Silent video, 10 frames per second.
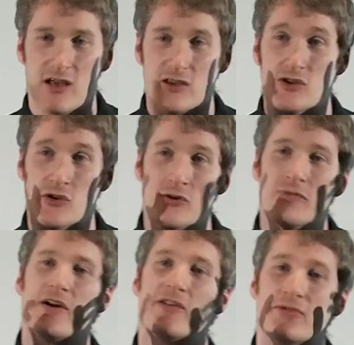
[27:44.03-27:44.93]

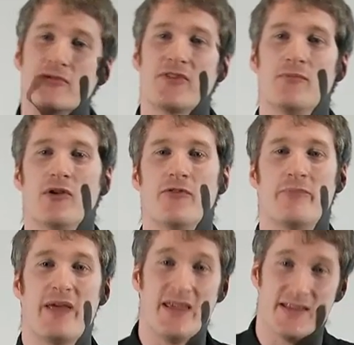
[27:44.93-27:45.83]
universal symbol
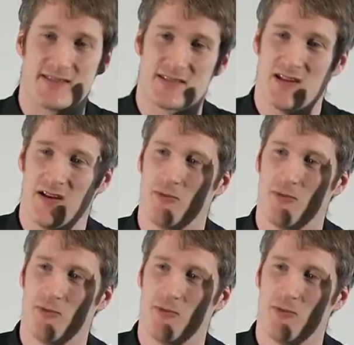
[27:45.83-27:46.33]
of peace